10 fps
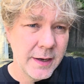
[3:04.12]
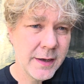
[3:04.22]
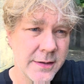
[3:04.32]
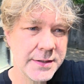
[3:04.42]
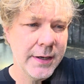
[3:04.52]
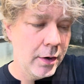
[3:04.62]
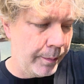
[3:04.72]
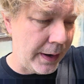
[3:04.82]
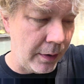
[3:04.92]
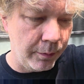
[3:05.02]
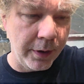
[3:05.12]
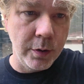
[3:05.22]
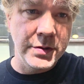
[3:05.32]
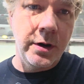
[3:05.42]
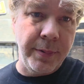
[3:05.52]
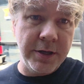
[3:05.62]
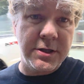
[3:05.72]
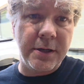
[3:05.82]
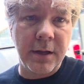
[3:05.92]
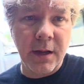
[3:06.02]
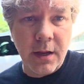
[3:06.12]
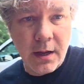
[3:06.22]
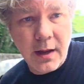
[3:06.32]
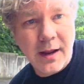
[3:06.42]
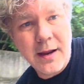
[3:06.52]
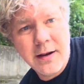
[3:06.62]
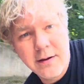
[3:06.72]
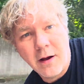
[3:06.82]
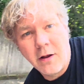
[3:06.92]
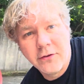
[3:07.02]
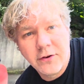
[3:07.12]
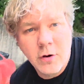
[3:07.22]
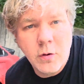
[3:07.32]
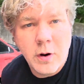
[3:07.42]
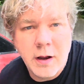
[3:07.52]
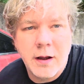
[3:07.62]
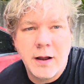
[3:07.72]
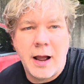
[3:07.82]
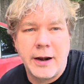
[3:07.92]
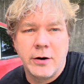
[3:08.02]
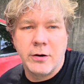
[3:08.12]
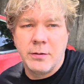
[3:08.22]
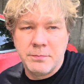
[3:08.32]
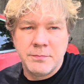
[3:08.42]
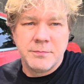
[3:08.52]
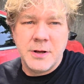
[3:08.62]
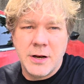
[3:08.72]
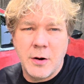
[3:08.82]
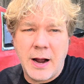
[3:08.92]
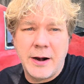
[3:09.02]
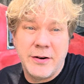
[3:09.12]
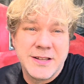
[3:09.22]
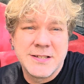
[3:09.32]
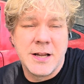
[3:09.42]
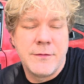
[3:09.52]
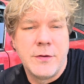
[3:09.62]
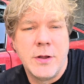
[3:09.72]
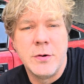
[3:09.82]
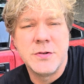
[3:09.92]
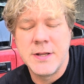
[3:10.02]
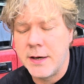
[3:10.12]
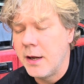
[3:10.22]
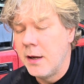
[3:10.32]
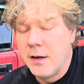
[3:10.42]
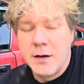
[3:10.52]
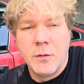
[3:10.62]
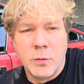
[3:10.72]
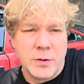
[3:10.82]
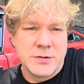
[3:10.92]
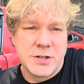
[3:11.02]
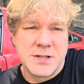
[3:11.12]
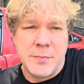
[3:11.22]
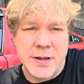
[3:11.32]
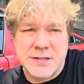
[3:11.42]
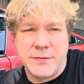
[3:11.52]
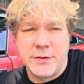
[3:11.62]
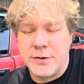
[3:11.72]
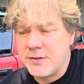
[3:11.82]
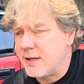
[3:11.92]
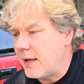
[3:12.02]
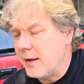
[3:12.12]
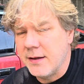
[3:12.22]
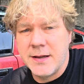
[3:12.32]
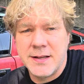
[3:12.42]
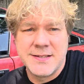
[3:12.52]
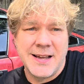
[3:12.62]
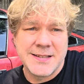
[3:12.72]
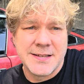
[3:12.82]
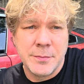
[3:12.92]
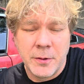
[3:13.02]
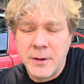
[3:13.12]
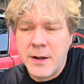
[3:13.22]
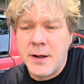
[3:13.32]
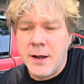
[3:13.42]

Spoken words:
to help out those on a budget, and also higher end stuff for those that want just the best for their Z. It's that simple.